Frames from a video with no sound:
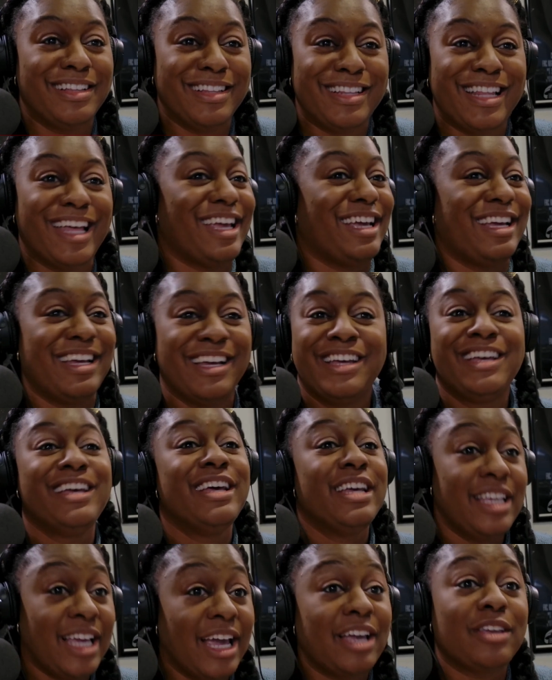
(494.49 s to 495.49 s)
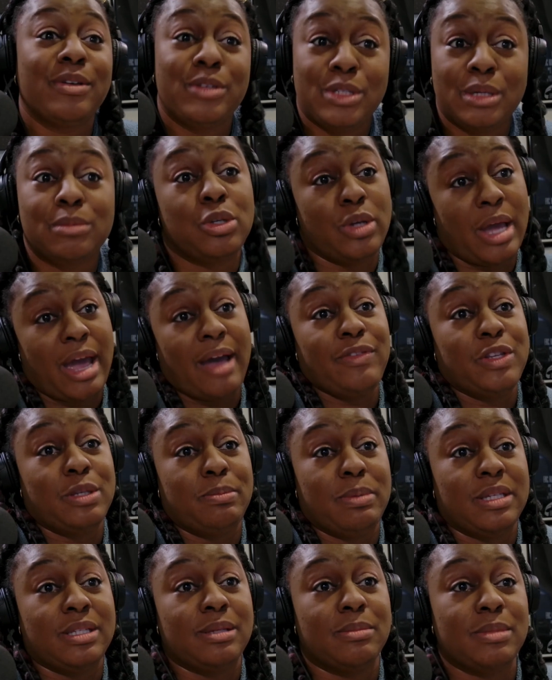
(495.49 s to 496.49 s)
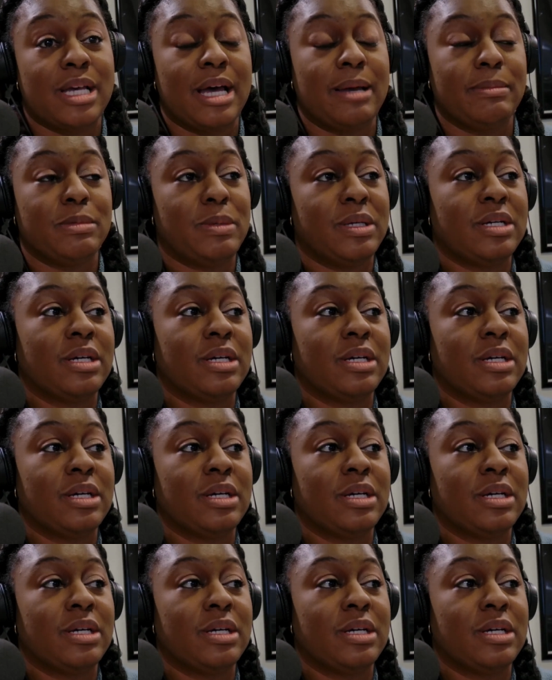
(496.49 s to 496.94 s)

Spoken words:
Like you have to be sometimes